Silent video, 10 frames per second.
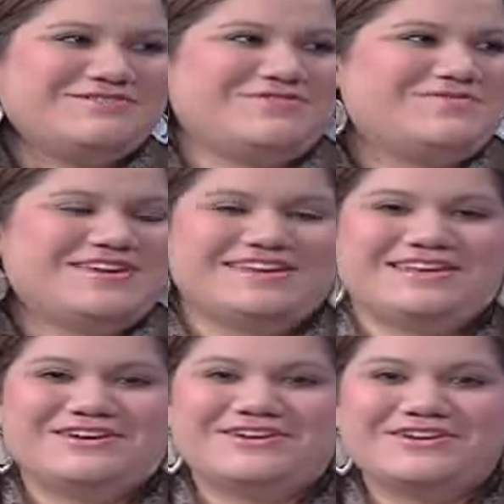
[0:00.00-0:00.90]
you for being
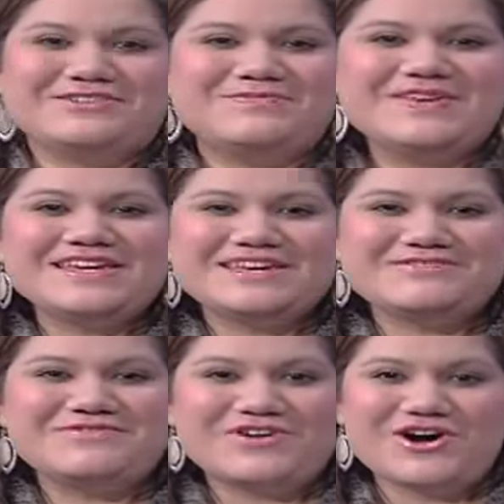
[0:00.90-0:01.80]
here. Be
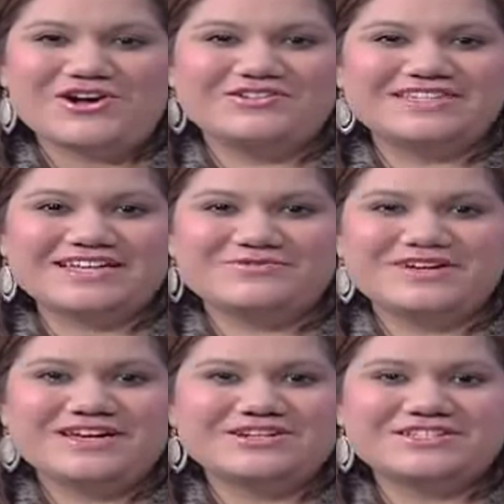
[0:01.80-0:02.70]
involved. And
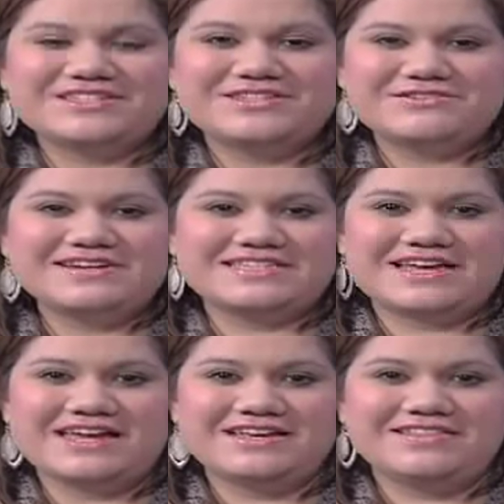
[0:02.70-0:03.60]
we are just so
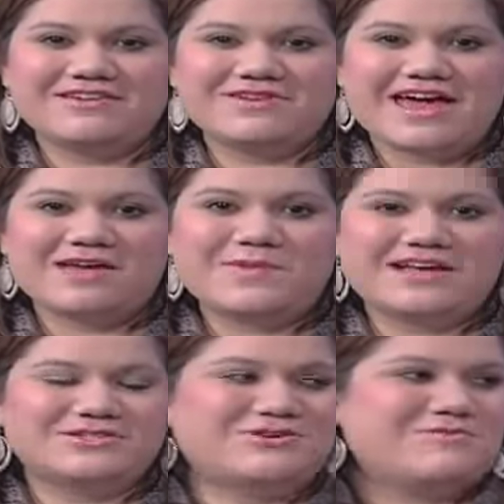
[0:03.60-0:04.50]
excited that we had
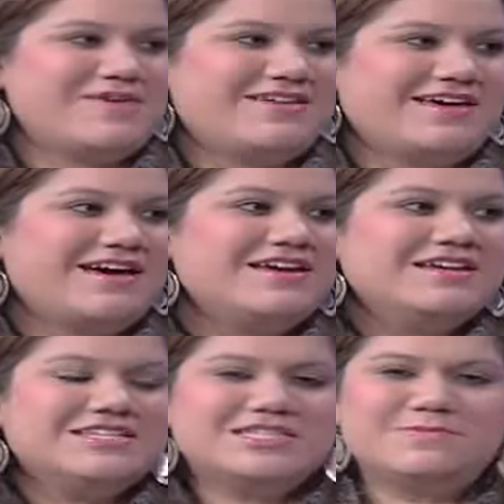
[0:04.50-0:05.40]
Pastor Olmeda
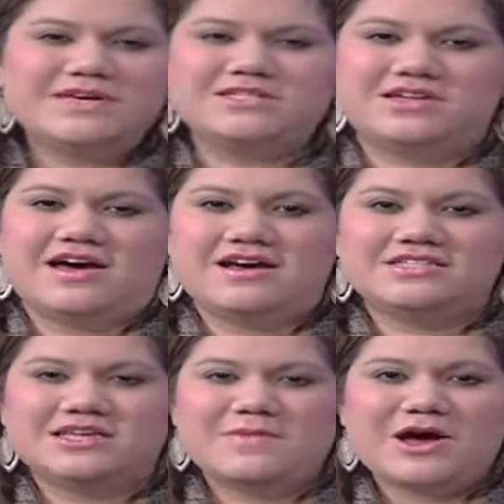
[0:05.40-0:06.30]
speak to
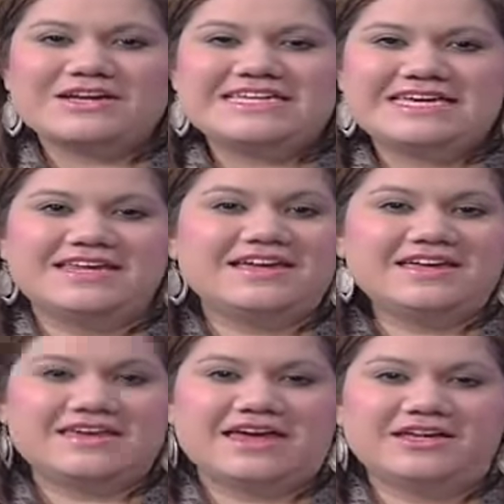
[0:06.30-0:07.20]
us about getting
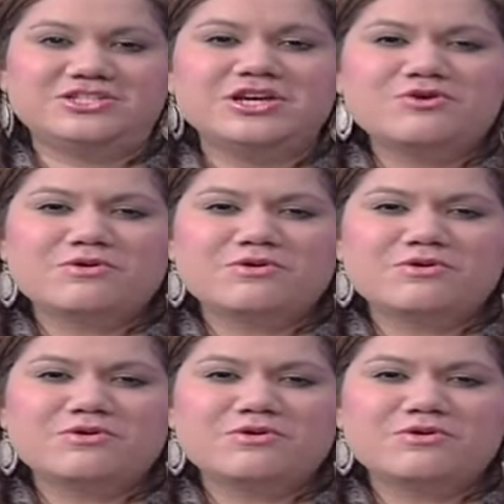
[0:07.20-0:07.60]
engaged.